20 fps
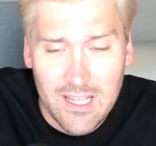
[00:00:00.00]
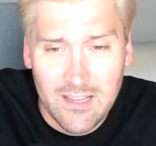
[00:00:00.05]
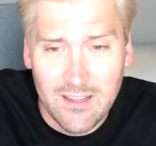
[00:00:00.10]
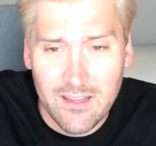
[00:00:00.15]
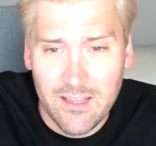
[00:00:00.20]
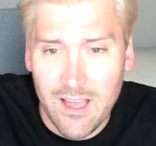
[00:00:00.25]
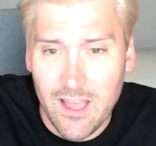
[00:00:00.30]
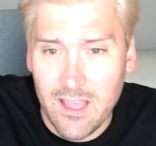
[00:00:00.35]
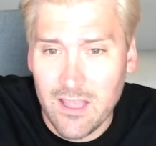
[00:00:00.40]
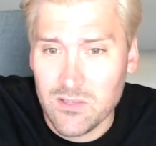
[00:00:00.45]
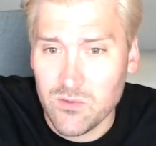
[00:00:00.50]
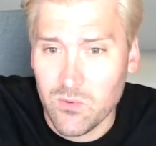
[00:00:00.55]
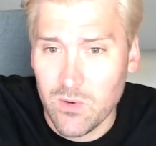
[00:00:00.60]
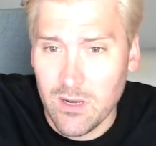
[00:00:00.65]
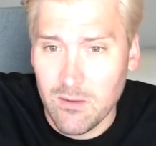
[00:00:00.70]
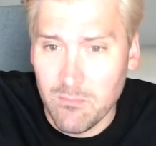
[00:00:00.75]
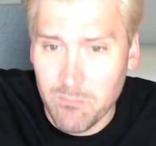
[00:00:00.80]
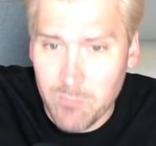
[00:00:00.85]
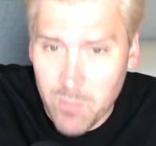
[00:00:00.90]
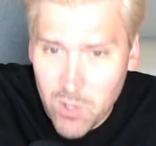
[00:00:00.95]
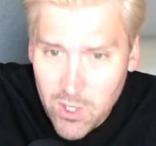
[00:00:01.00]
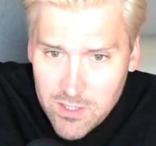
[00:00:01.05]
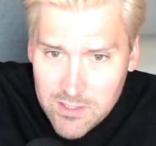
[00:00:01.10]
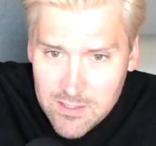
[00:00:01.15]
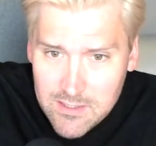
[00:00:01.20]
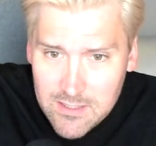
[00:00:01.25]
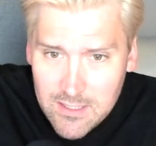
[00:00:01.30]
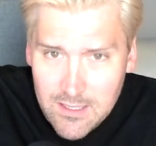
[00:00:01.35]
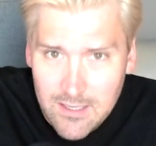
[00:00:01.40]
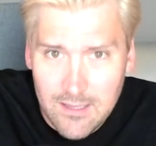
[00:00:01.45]
The guy has written
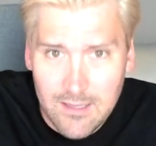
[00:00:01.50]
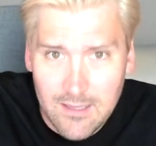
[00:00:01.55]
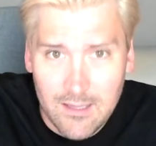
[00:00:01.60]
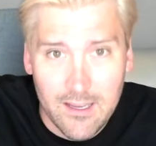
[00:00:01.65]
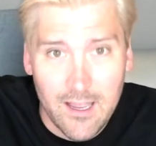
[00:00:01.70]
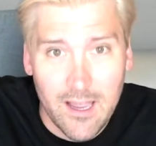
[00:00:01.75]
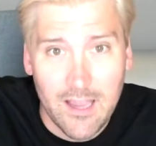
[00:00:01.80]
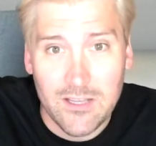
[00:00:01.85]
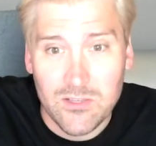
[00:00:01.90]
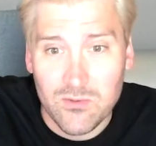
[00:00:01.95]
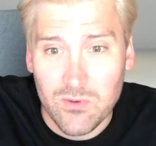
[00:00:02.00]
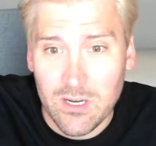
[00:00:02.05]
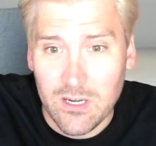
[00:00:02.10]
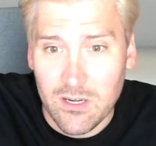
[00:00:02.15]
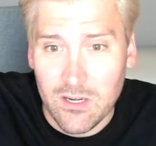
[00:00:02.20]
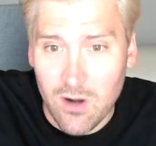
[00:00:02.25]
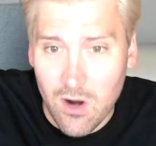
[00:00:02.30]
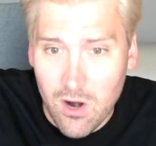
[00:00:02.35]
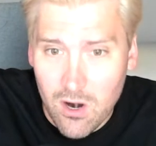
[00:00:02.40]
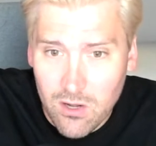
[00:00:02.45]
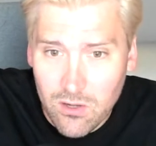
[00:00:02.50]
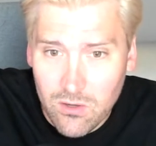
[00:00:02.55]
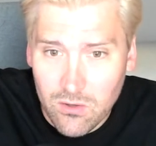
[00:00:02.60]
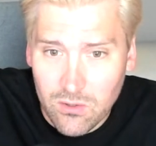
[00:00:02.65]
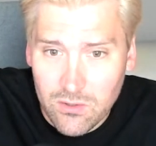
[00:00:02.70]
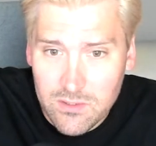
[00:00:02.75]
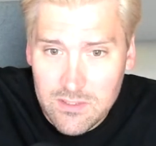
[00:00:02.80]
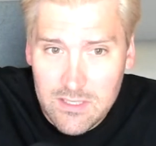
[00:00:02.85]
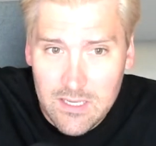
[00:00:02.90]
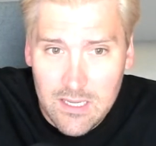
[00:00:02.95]
books. The guy has written
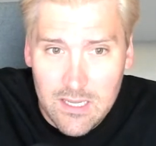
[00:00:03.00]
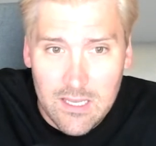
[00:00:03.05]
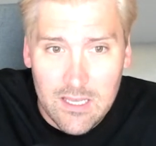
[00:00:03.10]
articles.